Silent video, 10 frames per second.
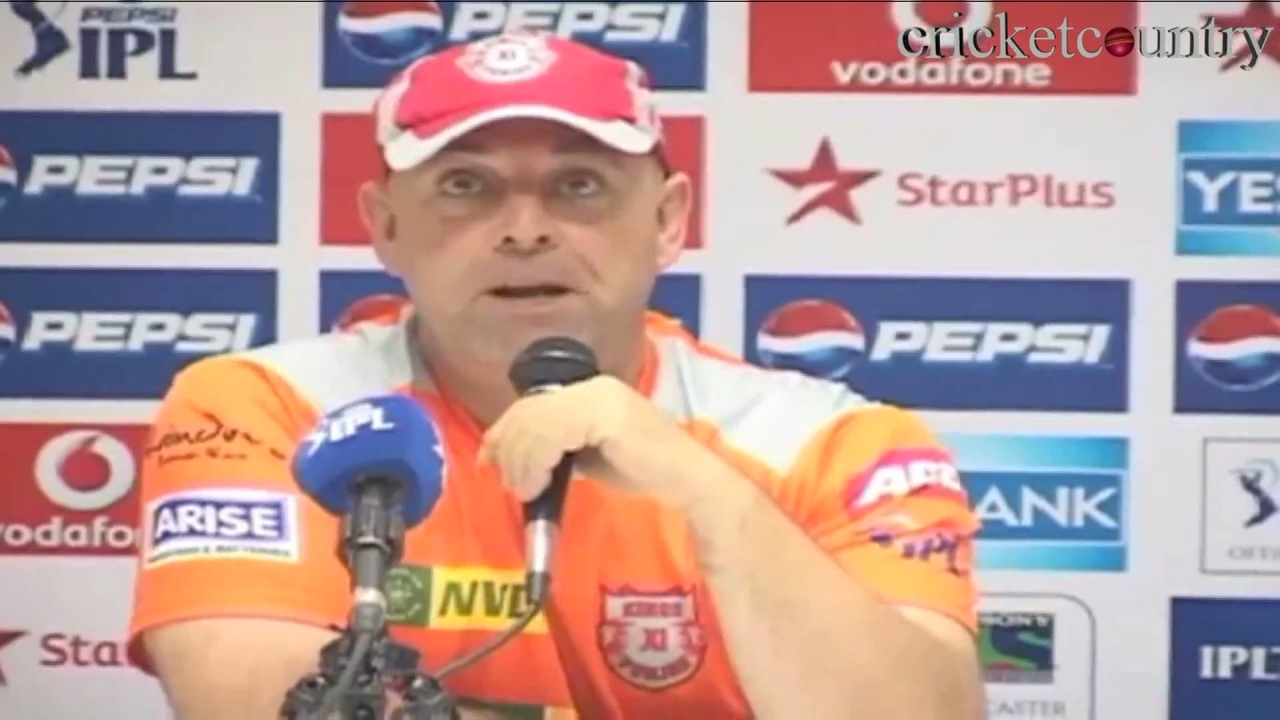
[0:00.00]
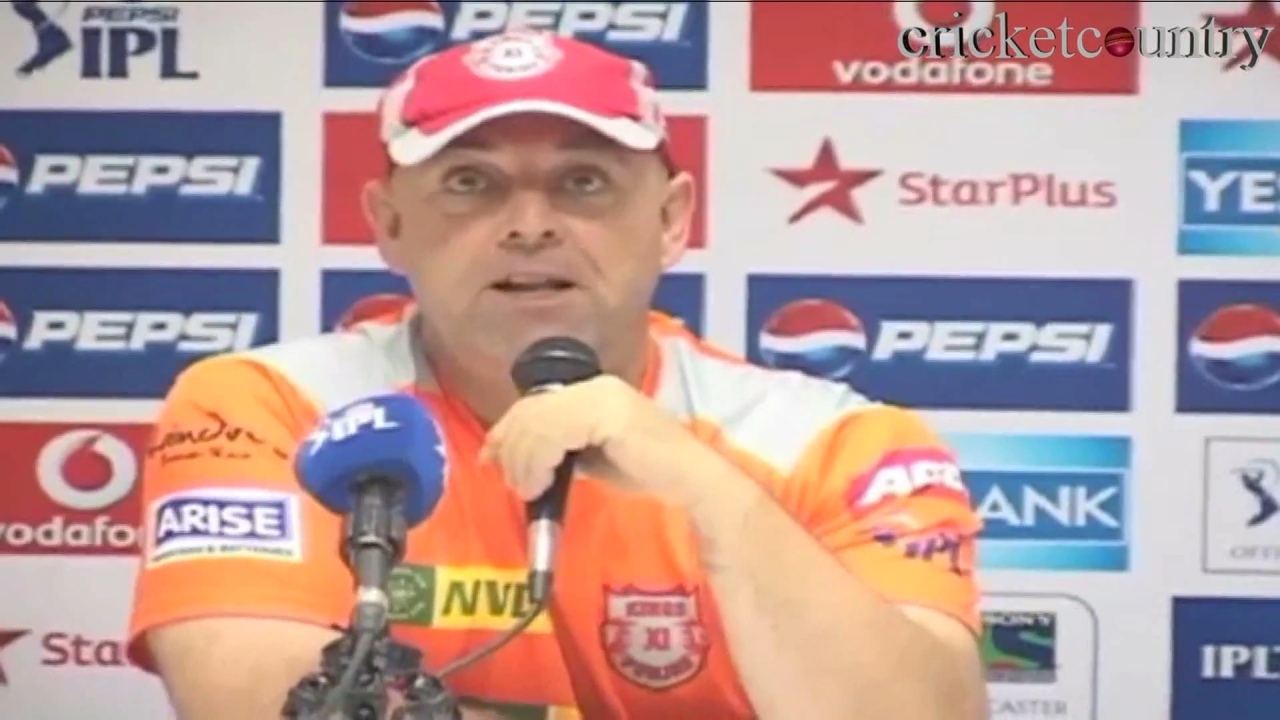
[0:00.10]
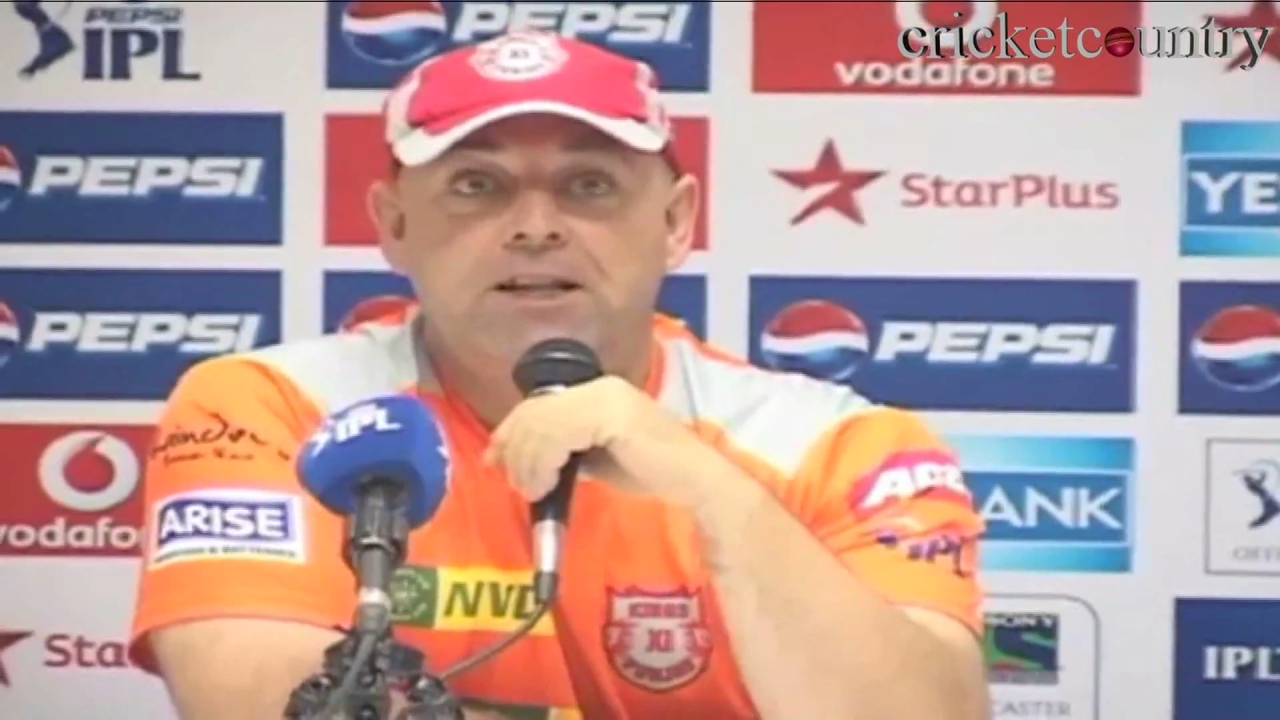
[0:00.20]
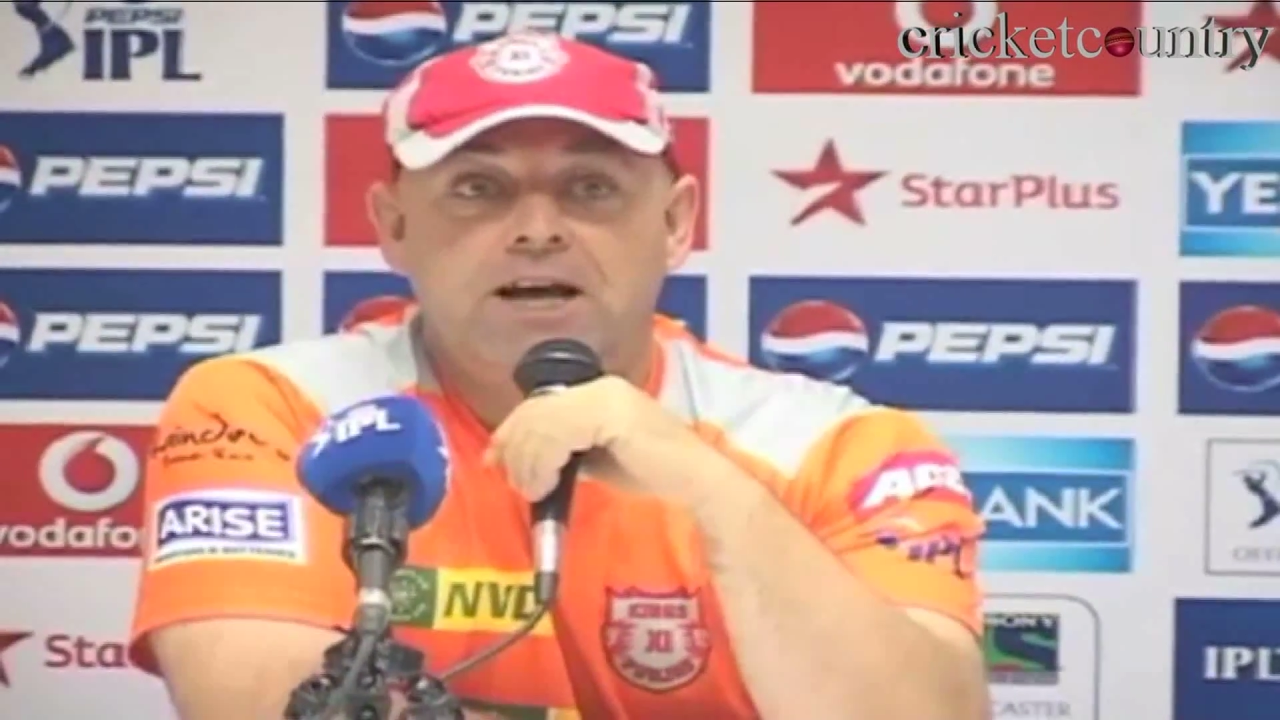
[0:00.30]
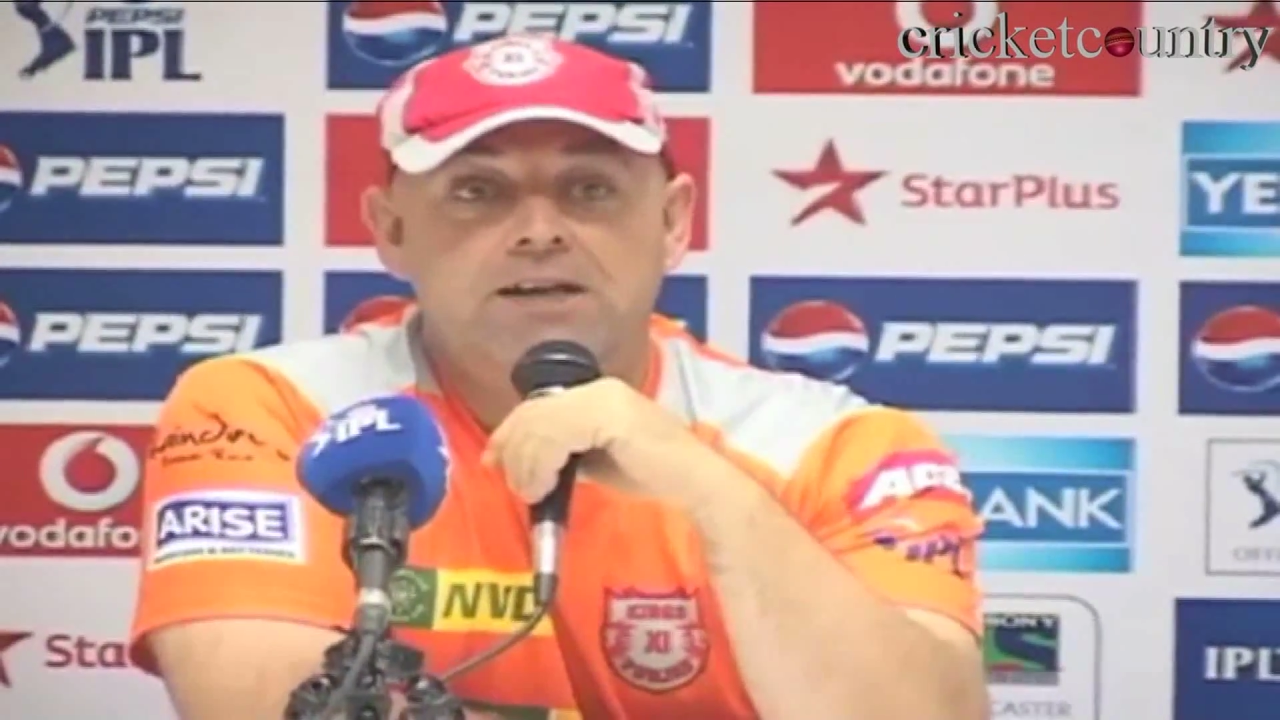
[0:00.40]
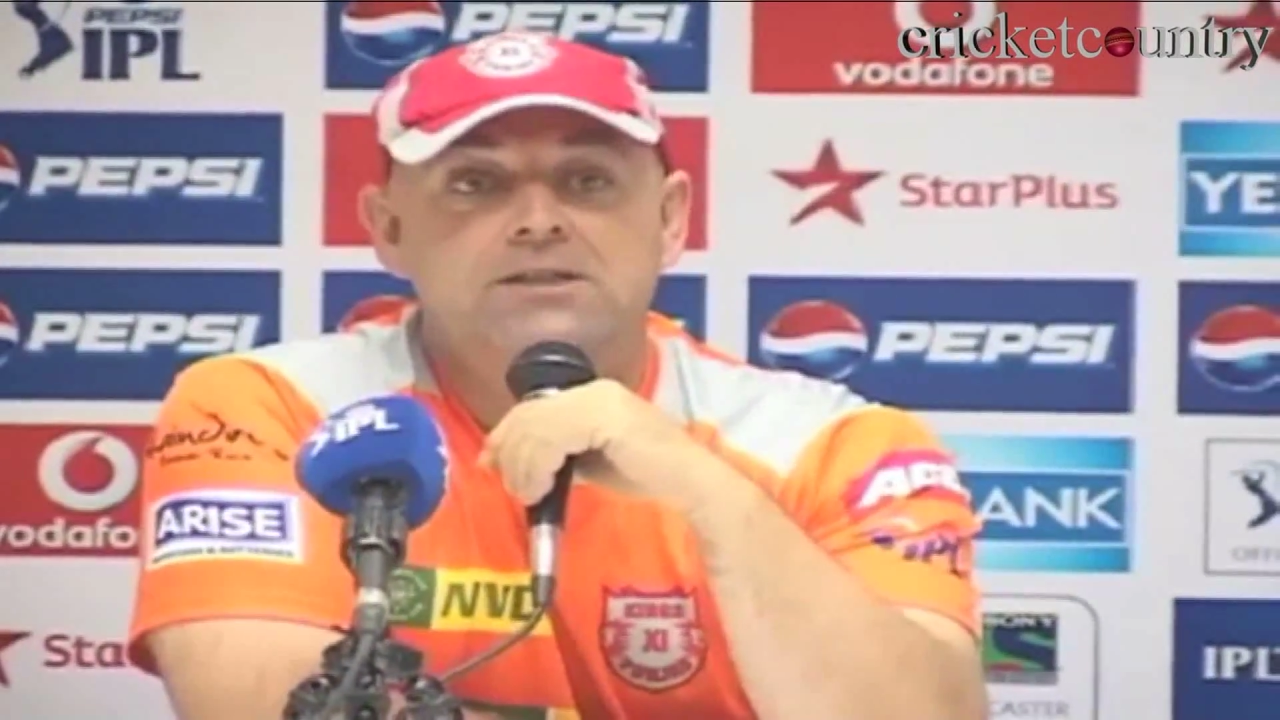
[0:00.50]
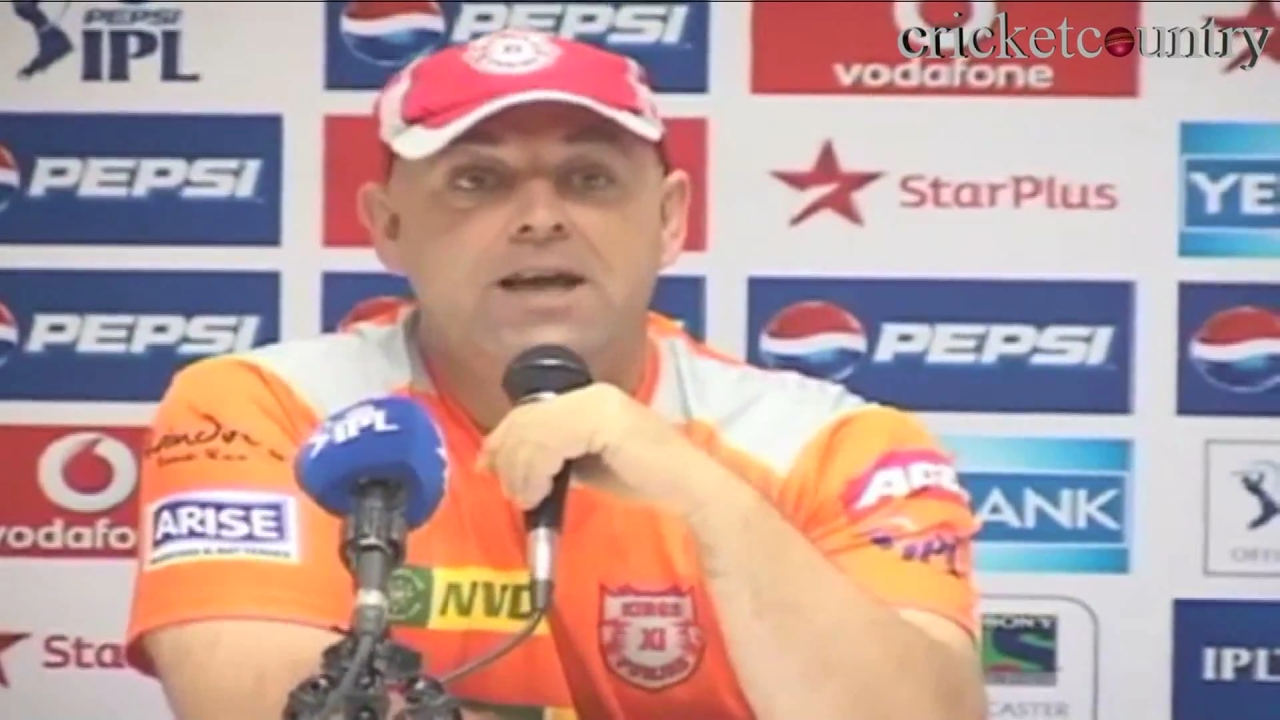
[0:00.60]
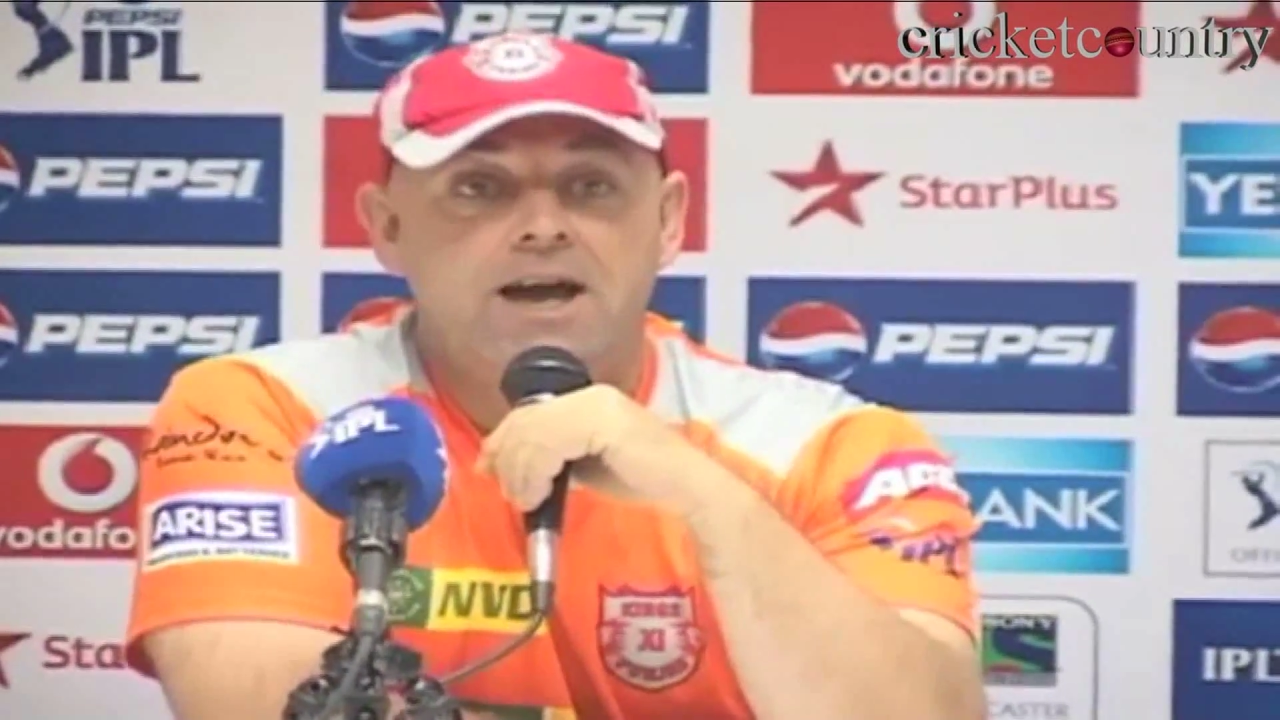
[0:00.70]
better last